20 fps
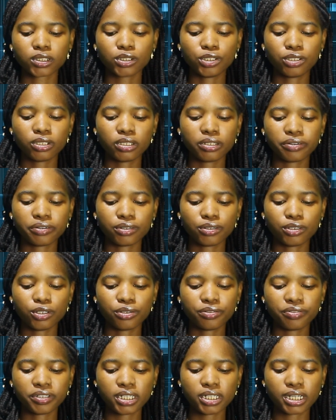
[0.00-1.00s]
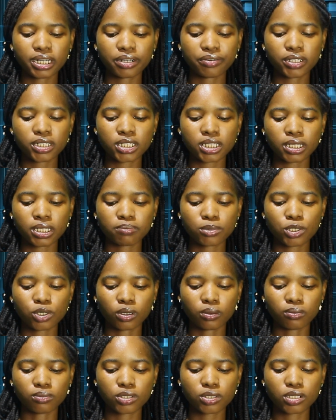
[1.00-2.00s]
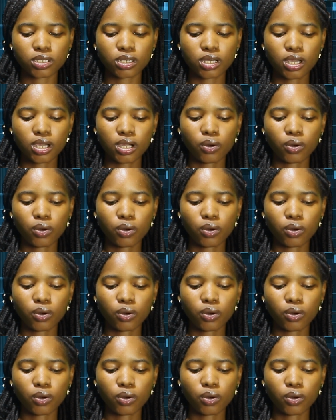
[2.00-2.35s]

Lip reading: urinary symptoms,